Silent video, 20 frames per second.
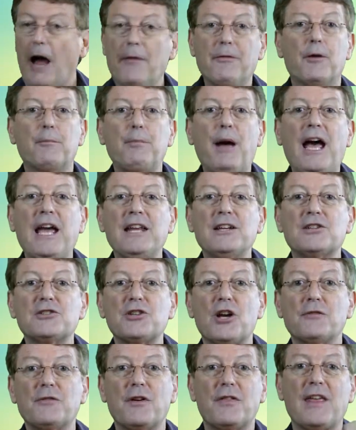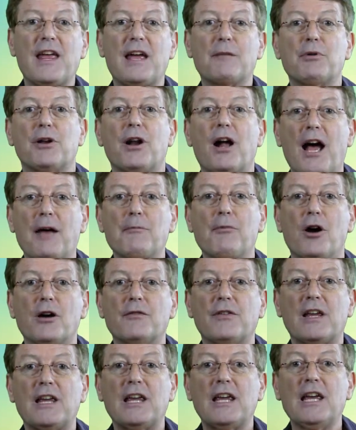the pain is over there, but I'm
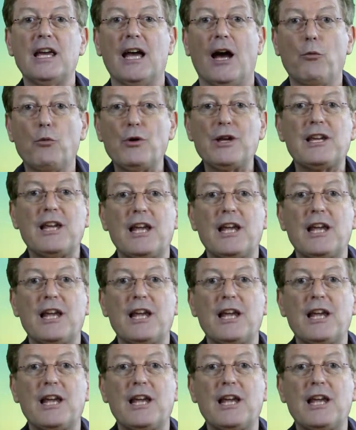over here. We